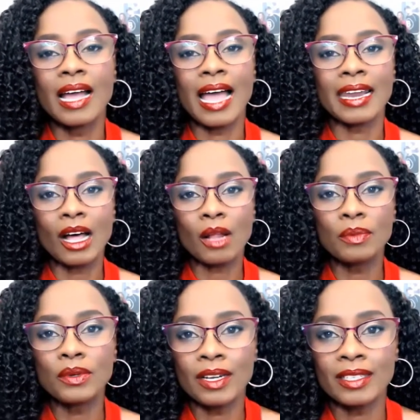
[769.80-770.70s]
and help
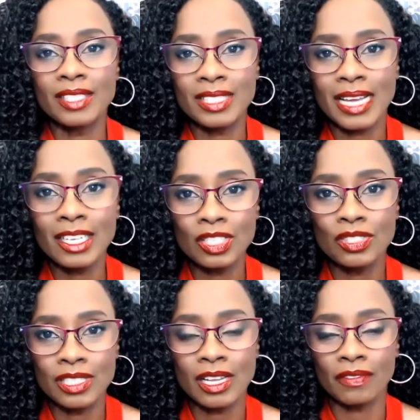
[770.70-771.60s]
you understand
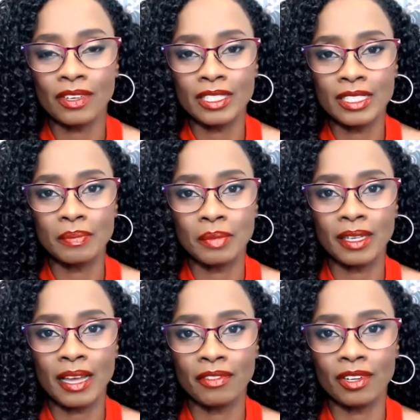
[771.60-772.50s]
yourself on a deeper
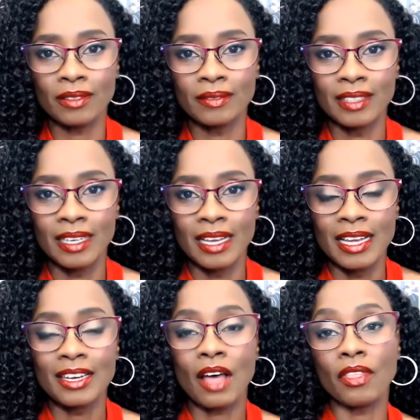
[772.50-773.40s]
level.
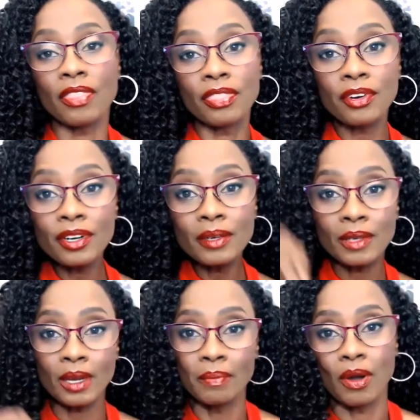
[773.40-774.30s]
Now, the third
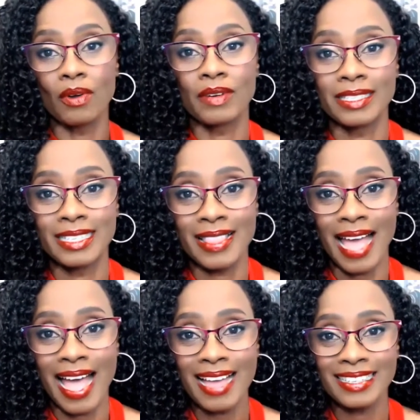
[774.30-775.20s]
component to
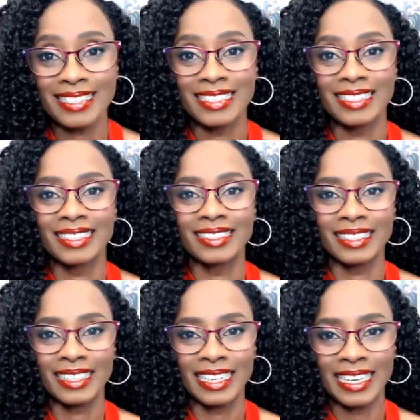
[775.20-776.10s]
that
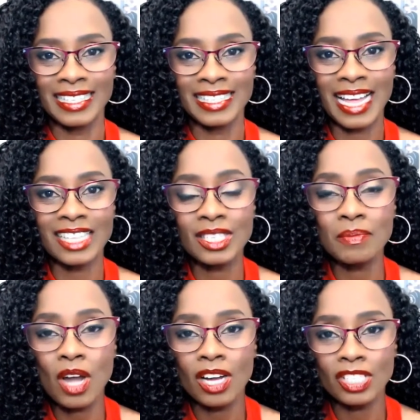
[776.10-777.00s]
is that
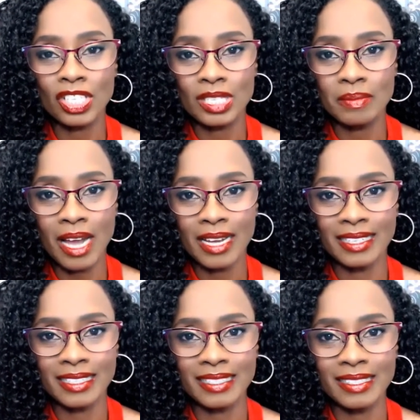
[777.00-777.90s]
subconscious
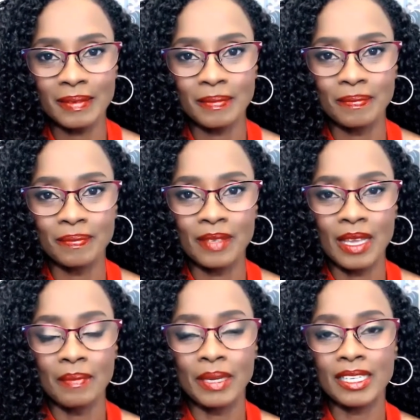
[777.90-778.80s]
mind.
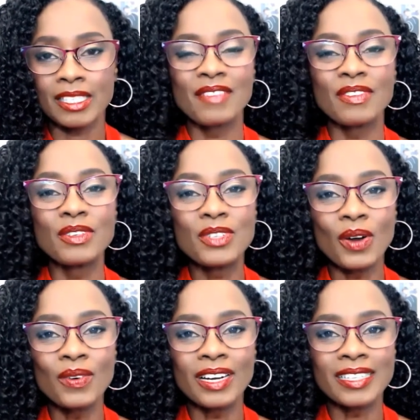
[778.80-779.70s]
Because if you
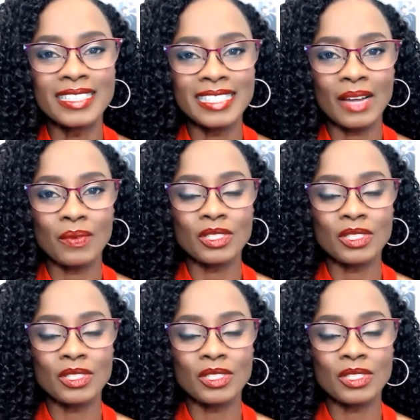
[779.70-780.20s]
don't understand